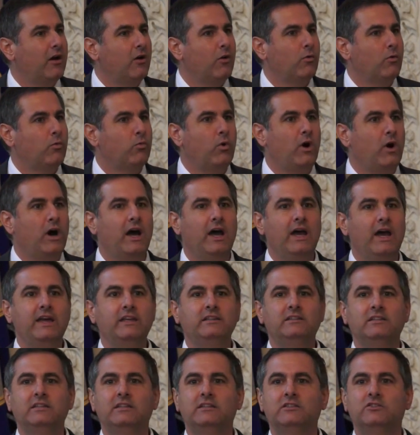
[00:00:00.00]
Why
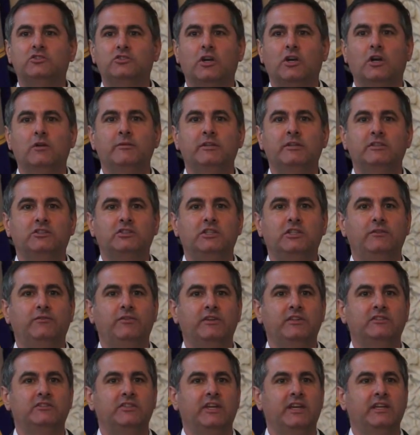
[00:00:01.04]
did a German chief
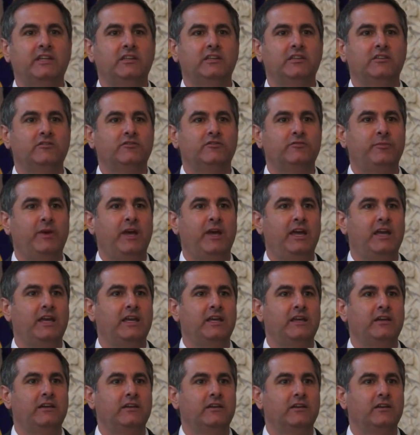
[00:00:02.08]
executive
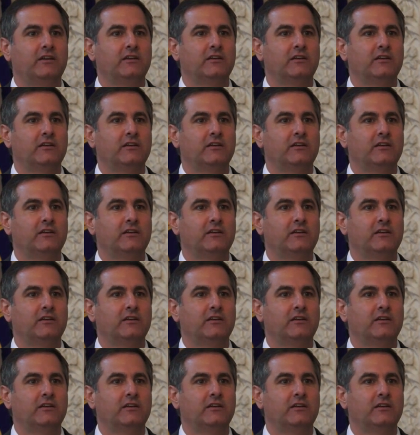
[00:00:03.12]
pay